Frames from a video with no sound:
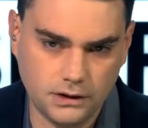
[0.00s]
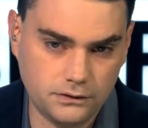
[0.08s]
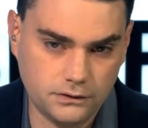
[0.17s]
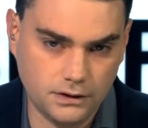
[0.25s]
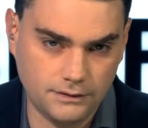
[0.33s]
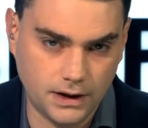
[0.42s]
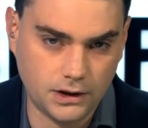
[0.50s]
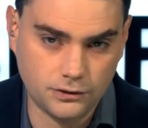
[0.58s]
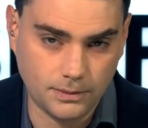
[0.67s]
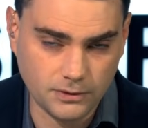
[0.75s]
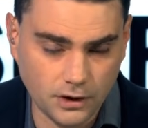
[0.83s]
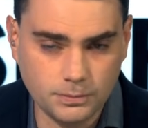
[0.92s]
is Ivanka
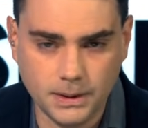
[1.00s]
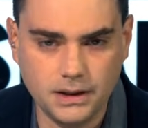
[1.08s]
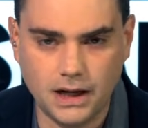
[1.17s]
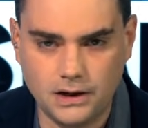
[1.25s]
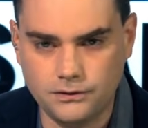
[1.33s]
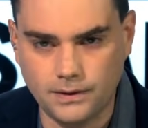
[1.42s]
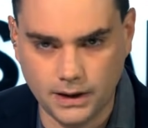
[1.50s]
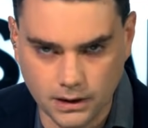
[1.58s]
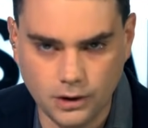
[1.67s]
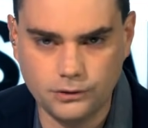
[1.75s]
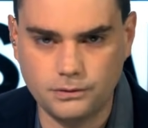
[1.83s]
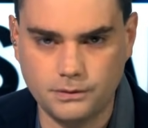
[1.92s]
Trump's husband and is very
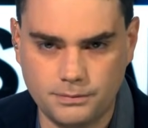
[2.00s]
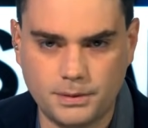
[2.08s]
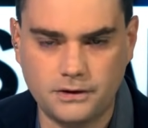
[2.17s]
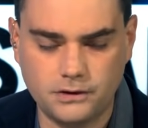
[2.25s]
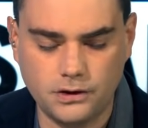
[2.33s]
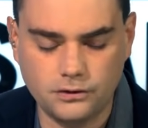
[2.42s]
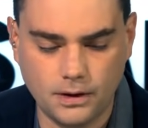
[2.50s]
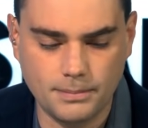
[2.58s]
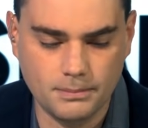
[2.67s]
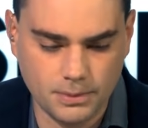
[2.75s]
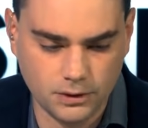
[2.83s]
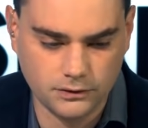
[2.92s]
close with President
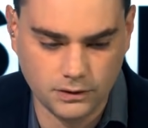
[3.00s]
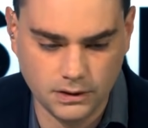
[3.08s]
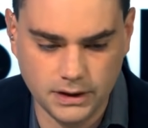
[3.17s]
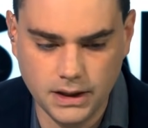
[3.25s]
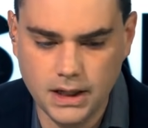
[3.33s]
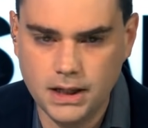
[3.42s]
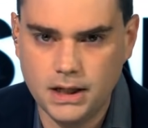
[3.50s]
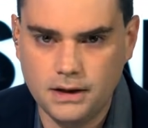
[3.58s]
Trump personally.